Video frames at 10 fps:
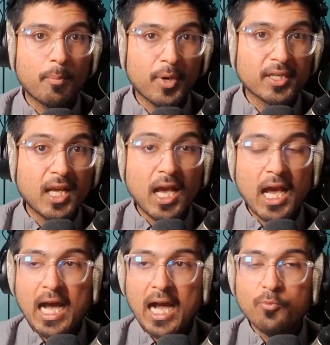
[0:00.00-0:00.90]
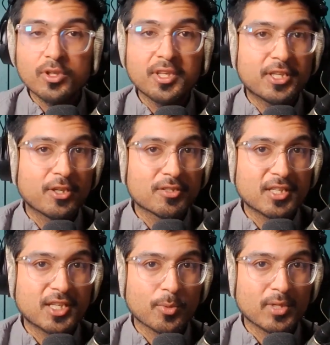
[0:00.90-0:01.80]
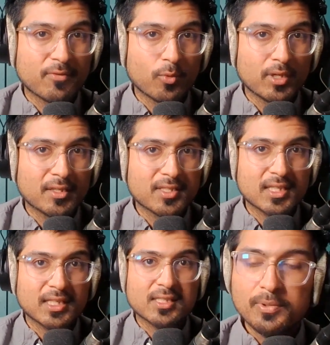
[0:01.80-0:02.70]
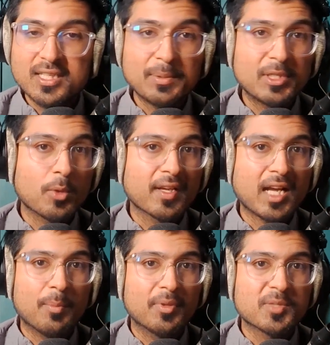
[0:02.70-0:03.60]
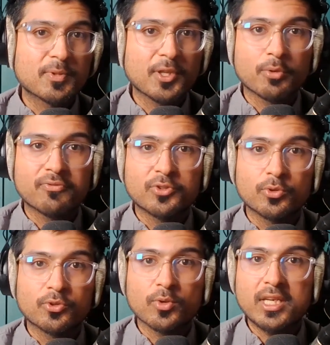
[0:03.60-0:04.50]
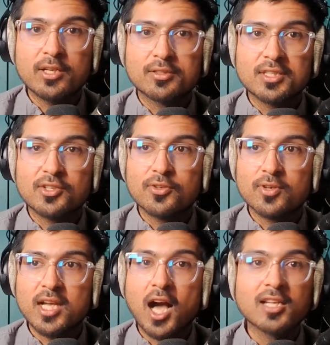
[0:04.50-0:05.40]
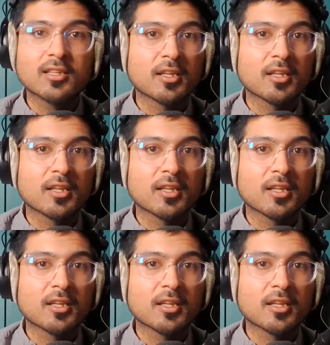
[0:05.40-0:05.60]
But I'm really curious to hear what everyone else thinks. Please let me know in the comments below if you agree or disagree. I'd